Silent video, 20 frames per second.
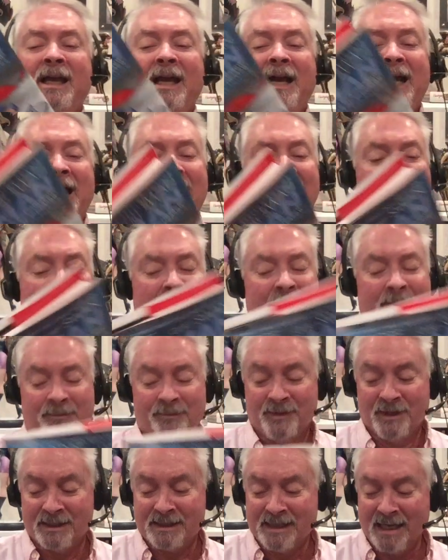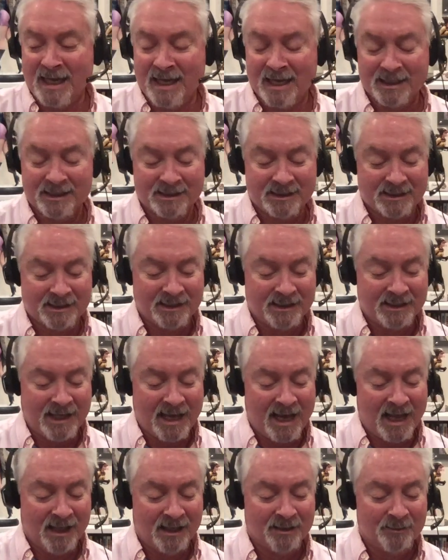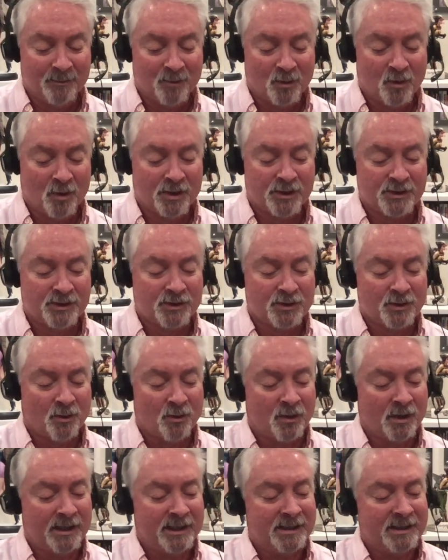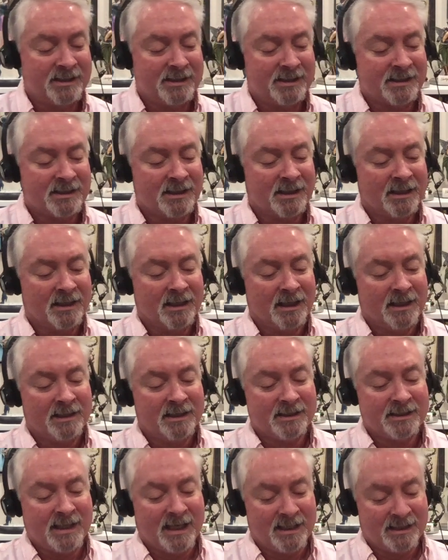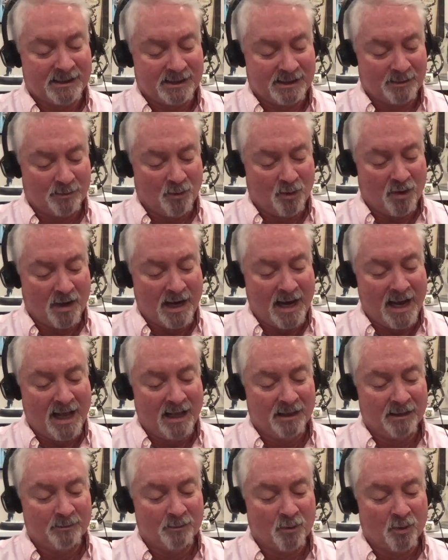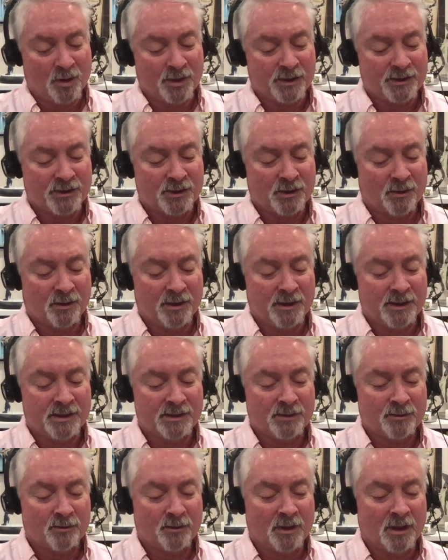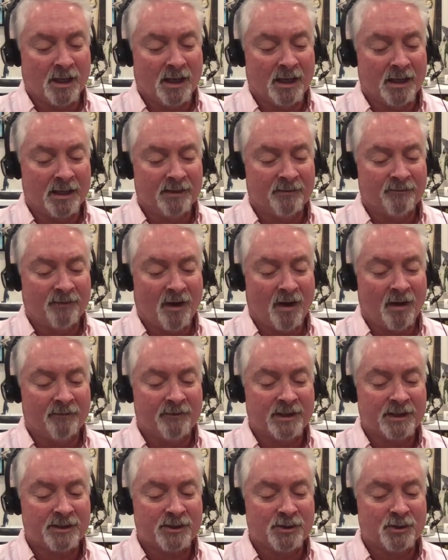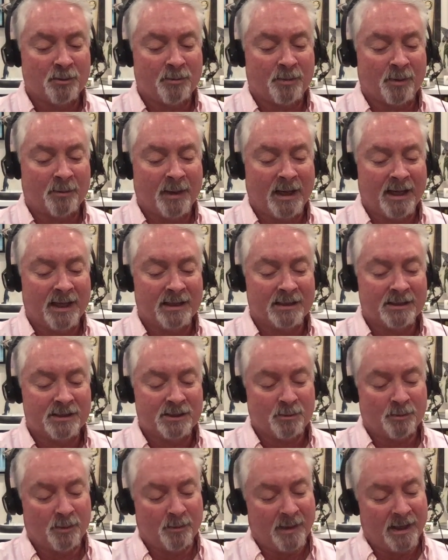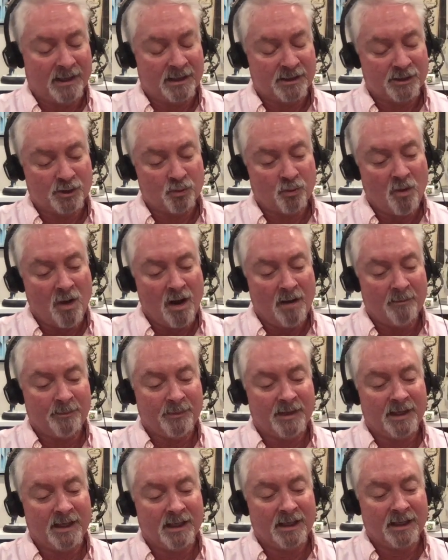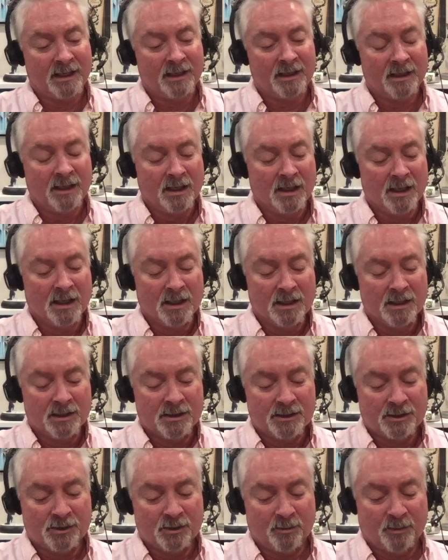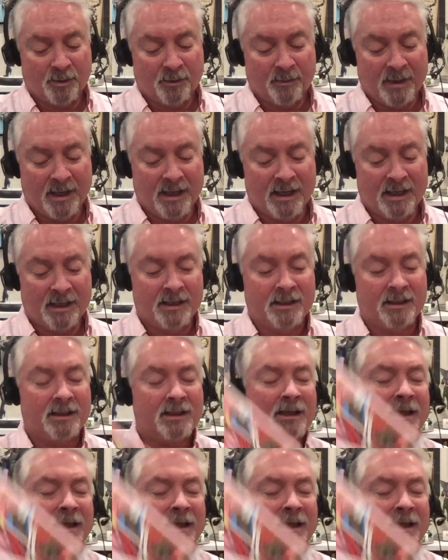Uh, this has the Alan Moore stories. This has some more Alan Moore stories uh, involving Superman, Superman and Swamp Thing, Superman